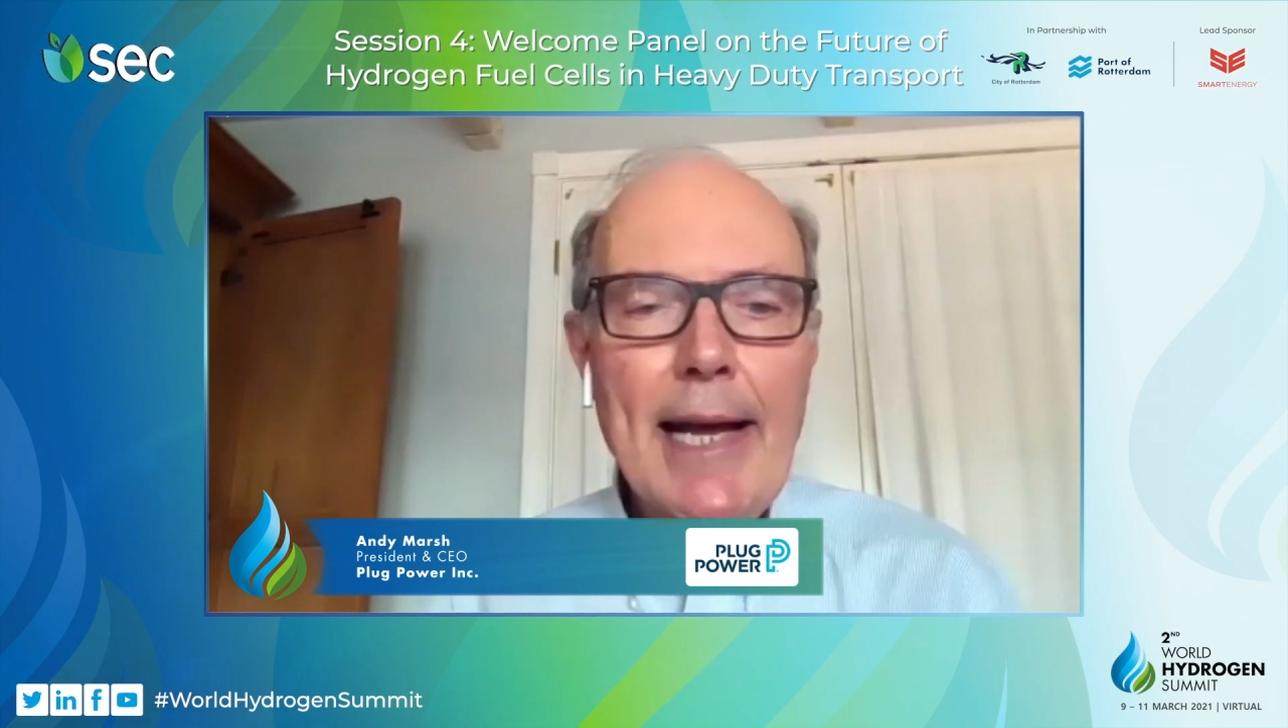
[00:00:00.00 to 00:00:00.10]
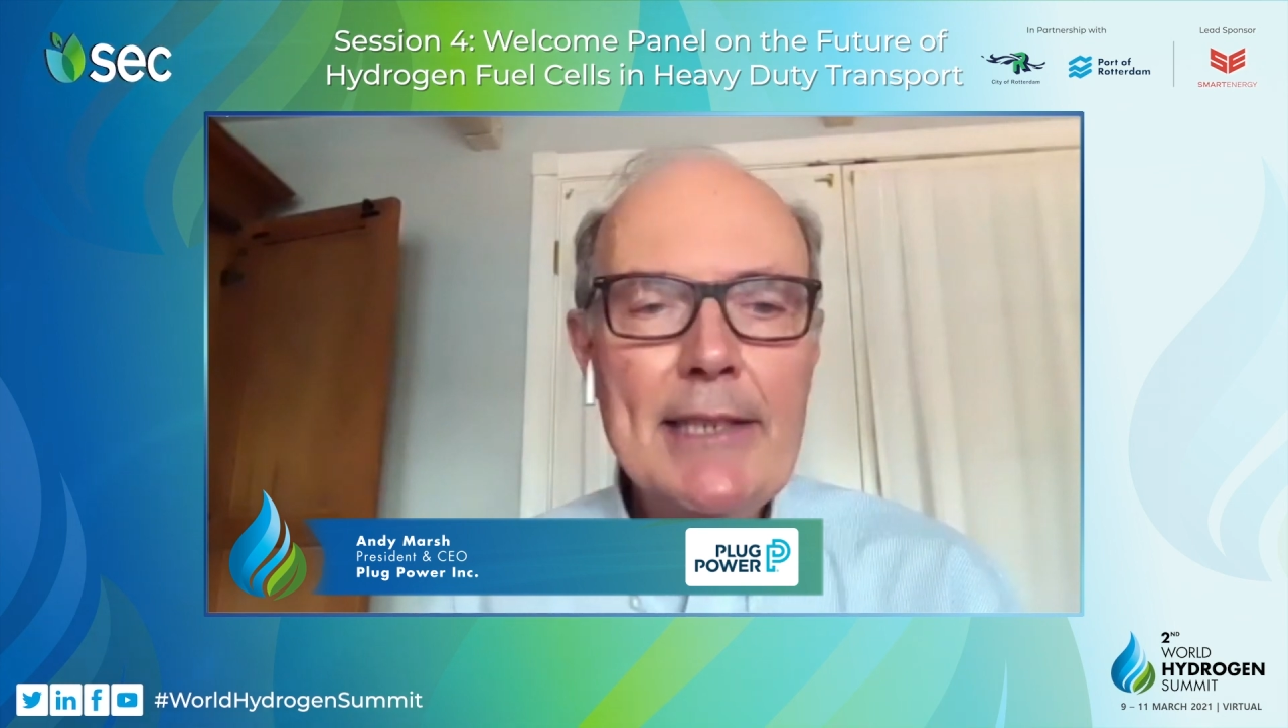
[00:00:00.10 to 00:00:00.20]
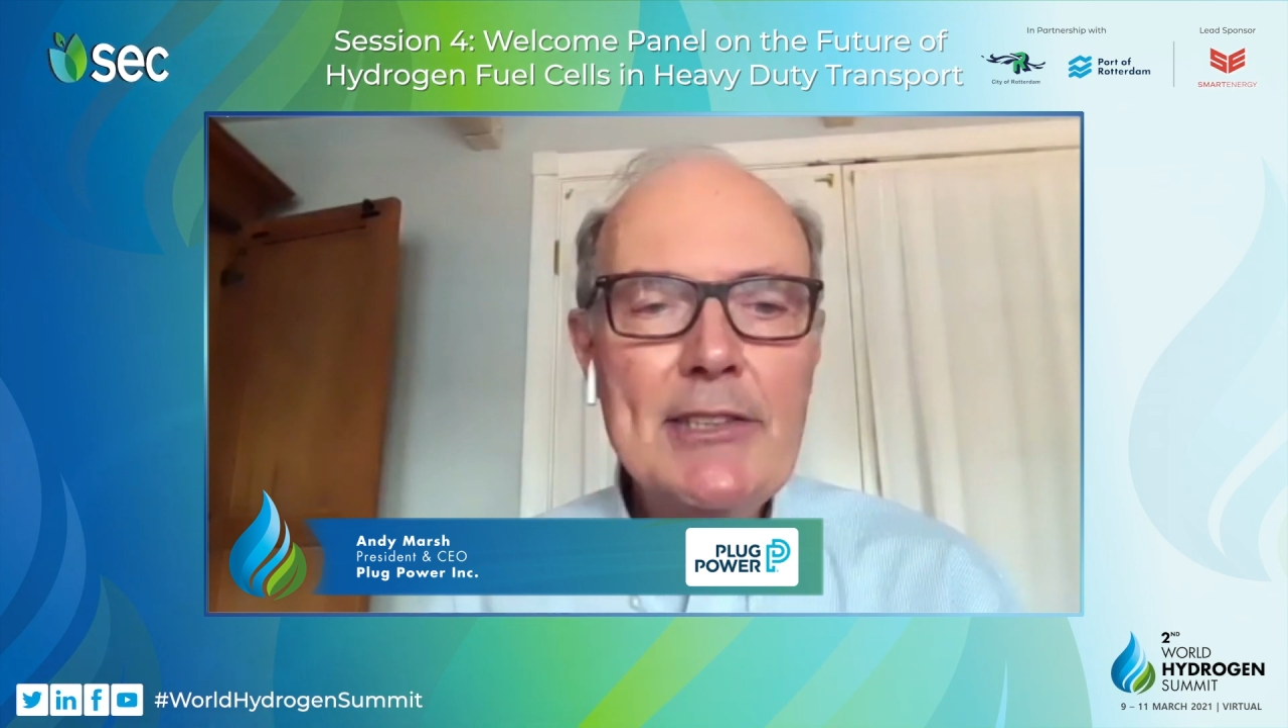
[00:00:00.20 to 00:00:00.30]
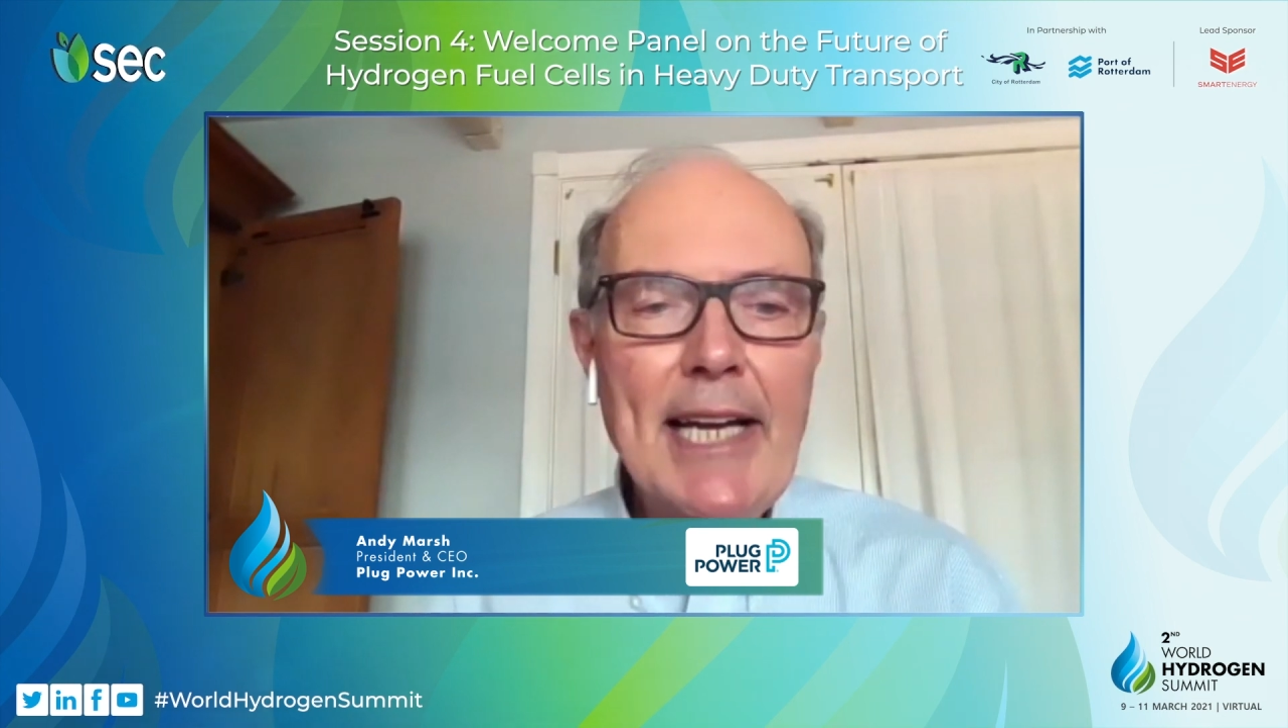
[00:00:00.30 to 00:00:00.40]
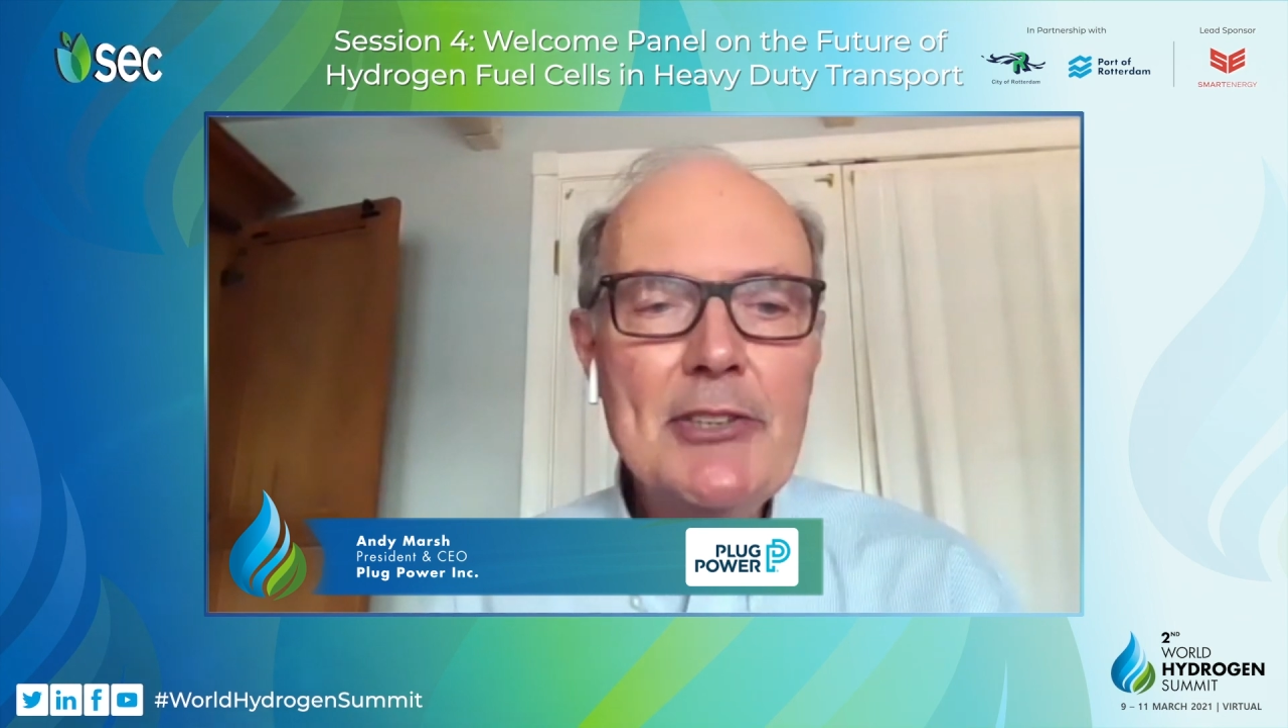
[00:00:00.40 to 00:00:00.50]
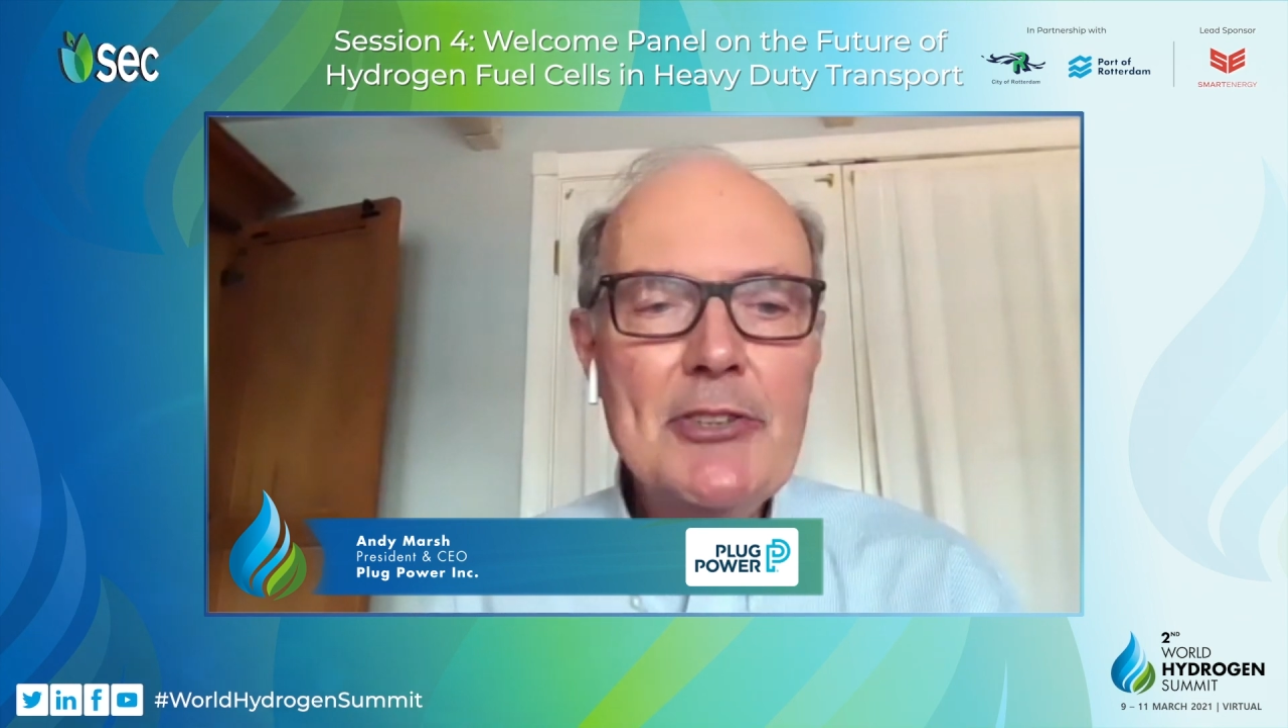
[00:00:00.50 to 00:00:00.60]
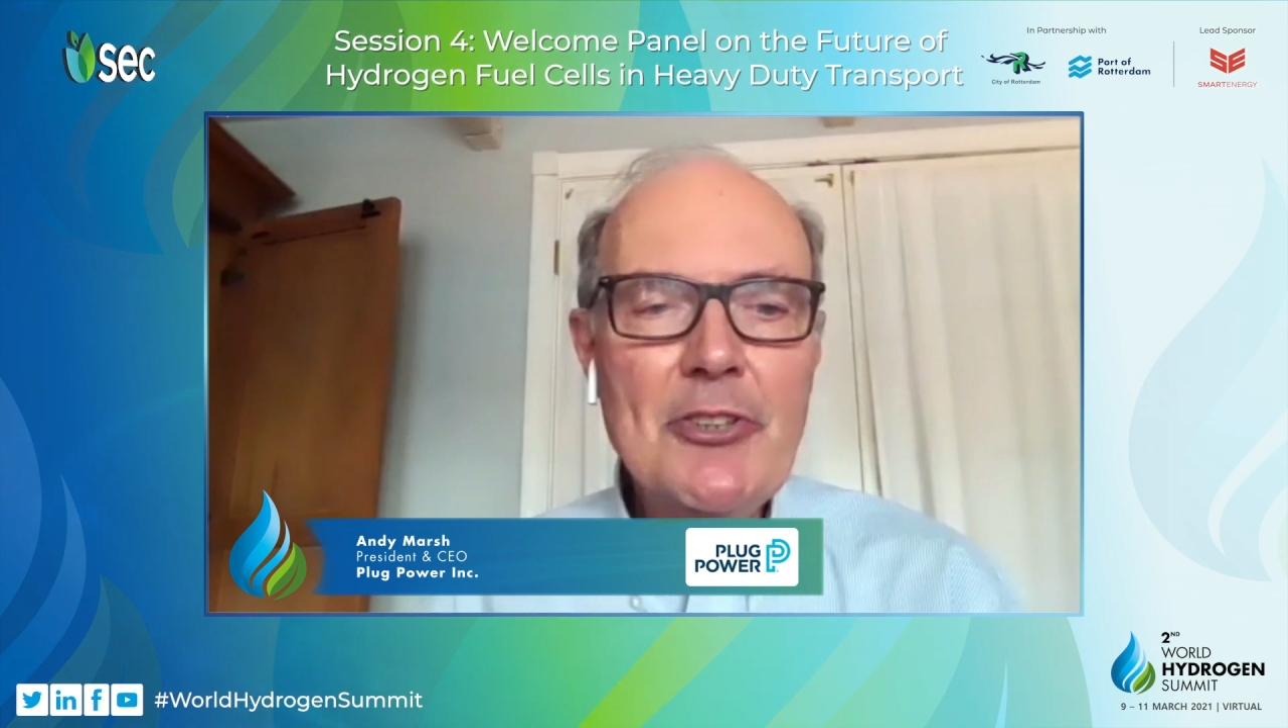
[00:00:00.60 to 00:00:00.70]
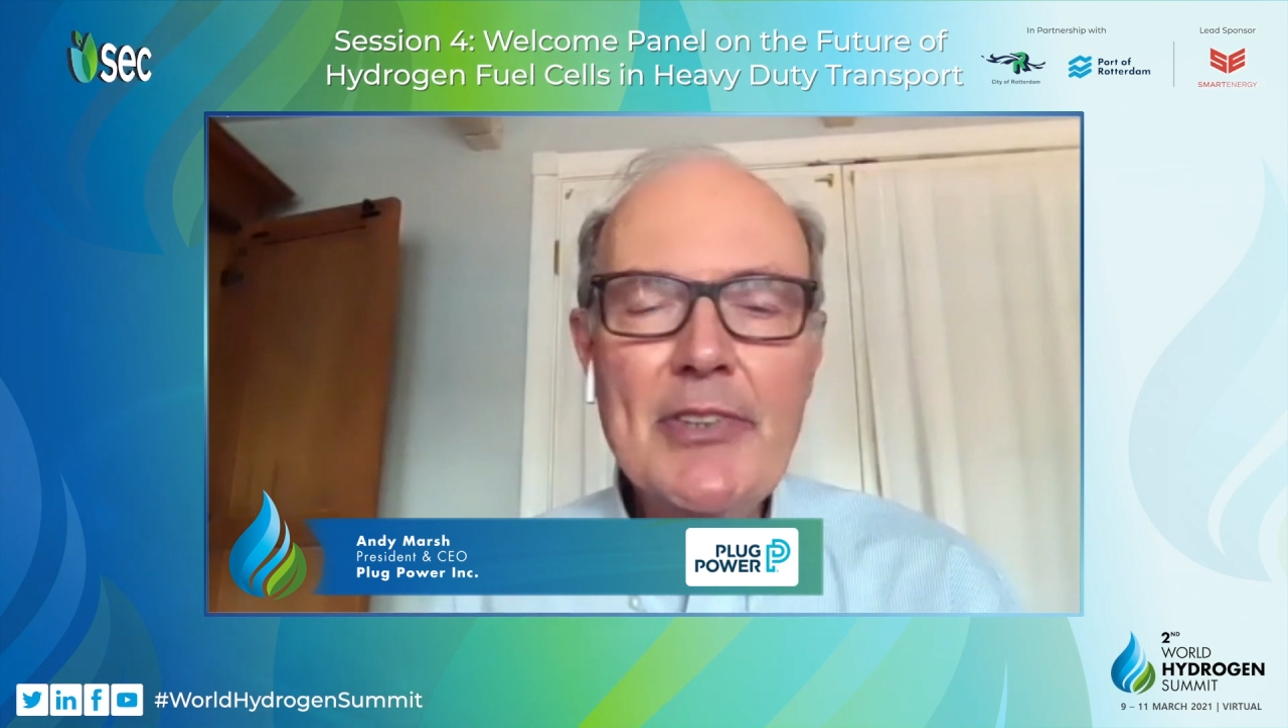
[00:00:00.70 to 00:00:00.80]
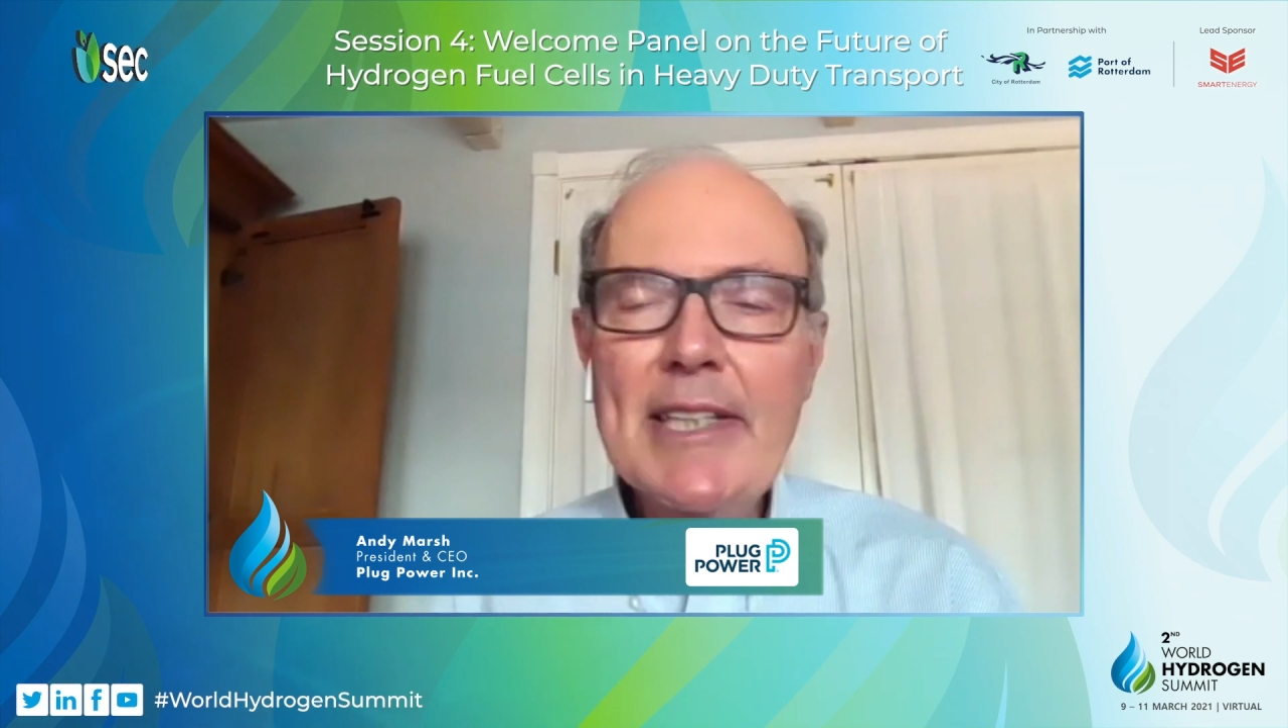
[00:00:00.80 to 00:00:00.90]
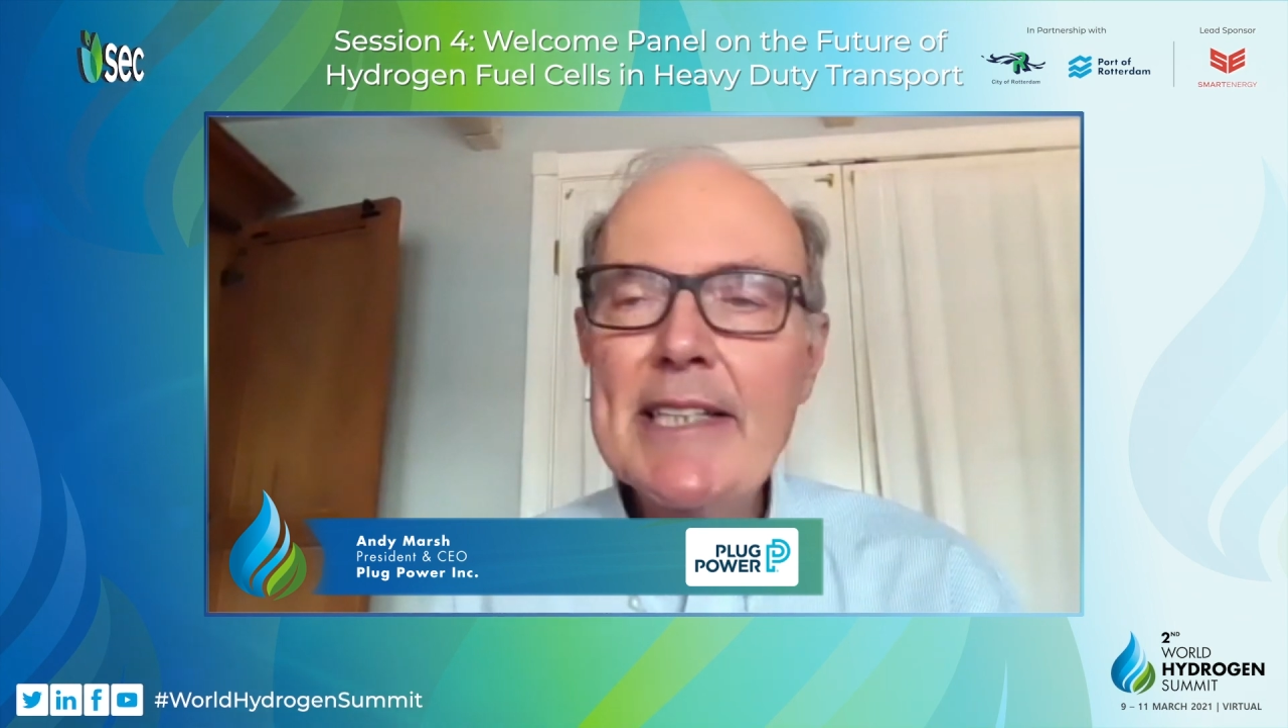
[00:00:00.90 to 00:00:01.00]
a ten
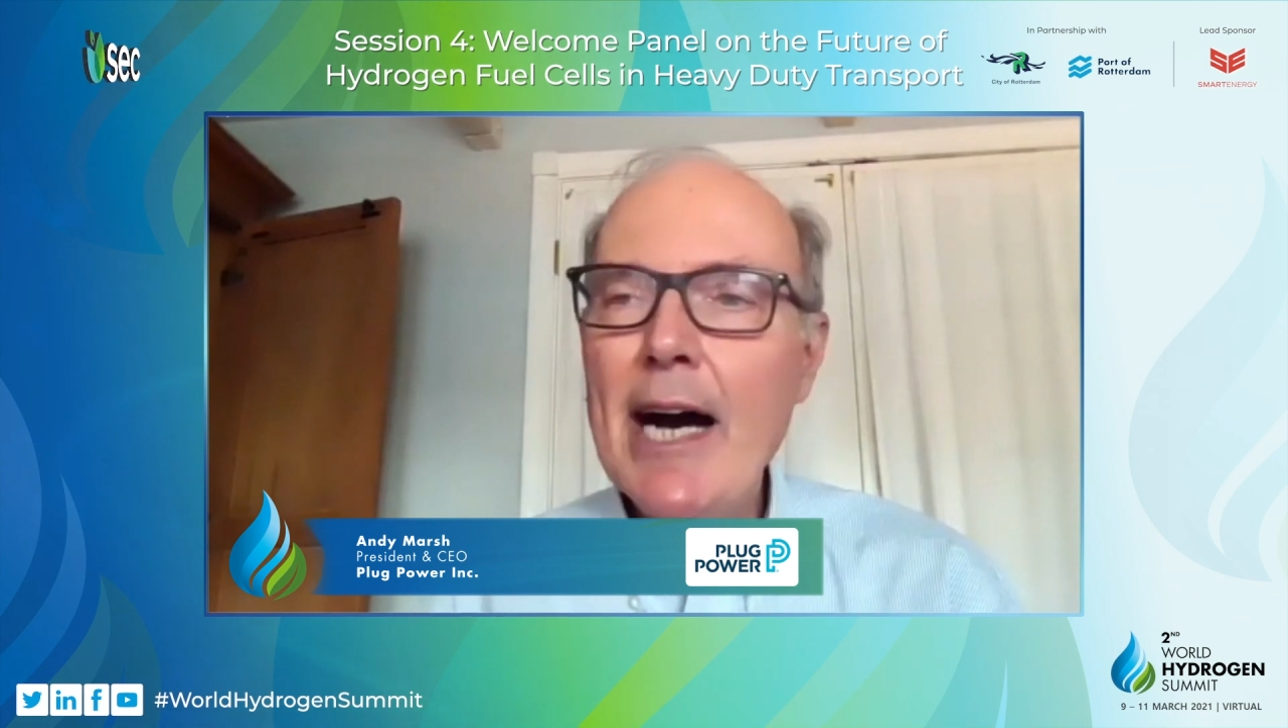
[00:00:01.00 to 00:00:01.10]
trillion